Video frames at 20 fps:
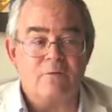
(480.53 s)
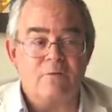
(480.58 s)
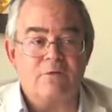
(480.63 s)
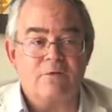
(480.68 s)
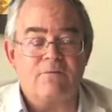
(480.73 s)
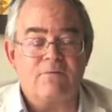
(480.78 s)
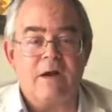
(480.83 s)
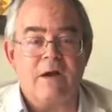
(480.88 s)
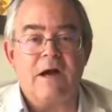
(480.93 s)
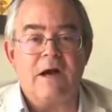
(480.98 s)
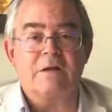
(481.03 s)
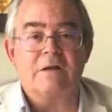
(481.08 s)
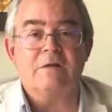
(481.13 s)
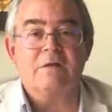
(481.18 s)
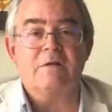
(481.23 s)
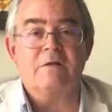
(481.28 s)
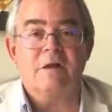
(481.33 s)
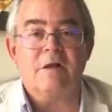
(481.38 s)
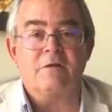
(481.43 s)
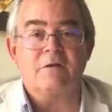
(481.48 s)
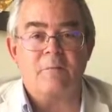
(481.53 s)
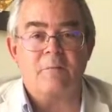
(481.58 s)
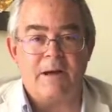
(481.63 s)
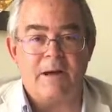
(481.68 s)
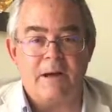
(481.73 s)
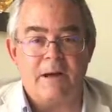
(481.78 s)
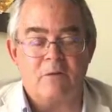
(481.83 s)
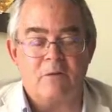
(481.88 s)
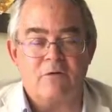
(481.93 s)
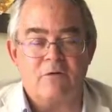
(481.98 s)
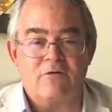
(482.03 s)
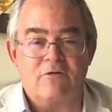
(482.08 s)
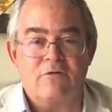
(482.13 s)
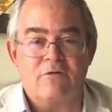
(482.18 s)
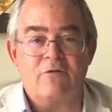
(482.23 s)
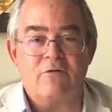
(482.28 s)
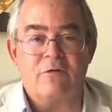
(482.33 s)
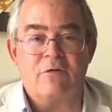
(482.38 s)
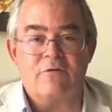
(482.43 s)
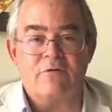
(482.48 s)
over the fact that their power
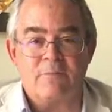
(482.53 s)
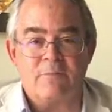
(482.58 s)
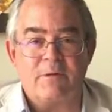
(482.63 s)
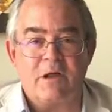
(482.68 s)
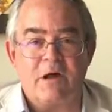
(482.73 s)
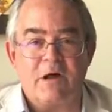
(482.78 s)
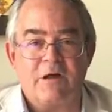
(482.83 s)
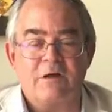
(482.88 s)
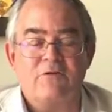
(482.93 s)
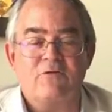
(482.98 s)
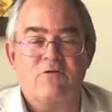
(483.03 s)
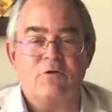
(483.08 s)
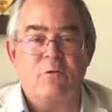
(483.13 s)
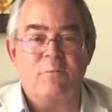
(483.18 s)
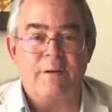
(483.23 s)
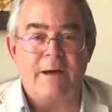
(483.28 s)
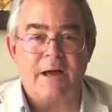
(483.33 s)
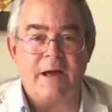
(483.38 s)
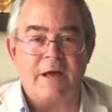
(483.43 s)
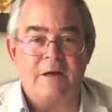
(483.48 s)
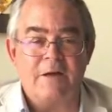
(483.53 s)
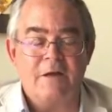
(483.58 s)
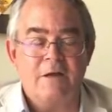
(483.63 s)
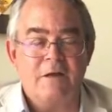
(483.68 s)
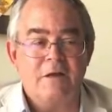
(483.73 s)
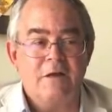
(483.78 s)
supply is so bad.